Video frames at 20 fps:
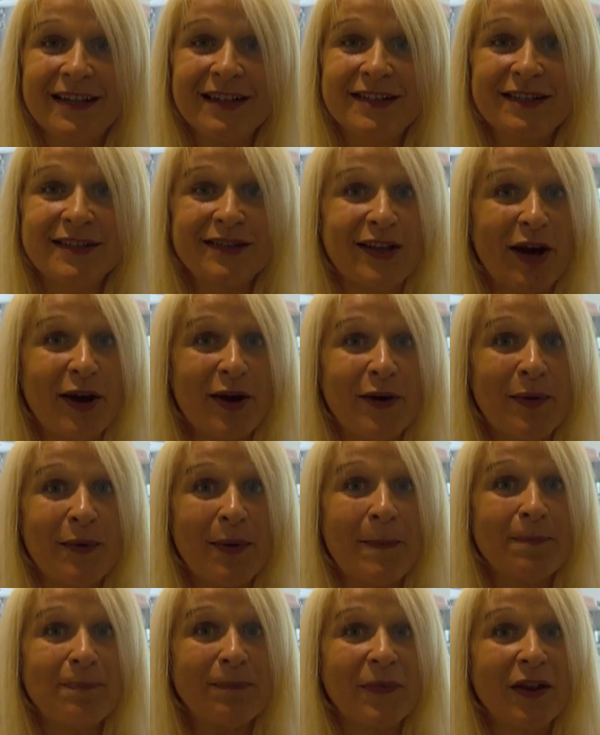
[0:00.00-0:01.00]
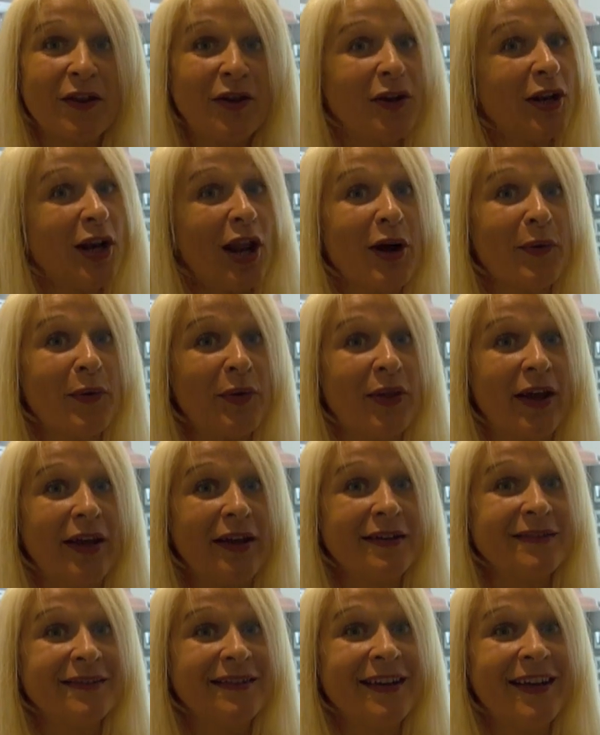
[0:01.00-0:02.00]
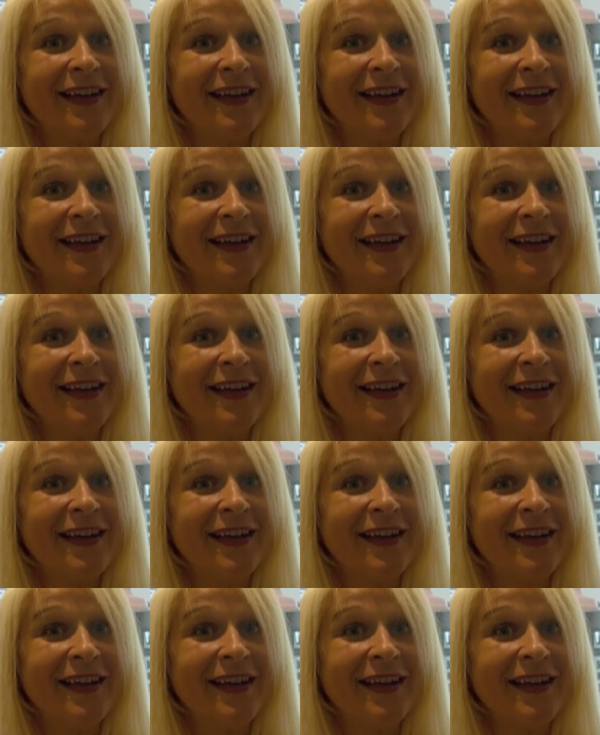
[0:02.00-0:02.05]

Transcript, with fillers: So good luck with it.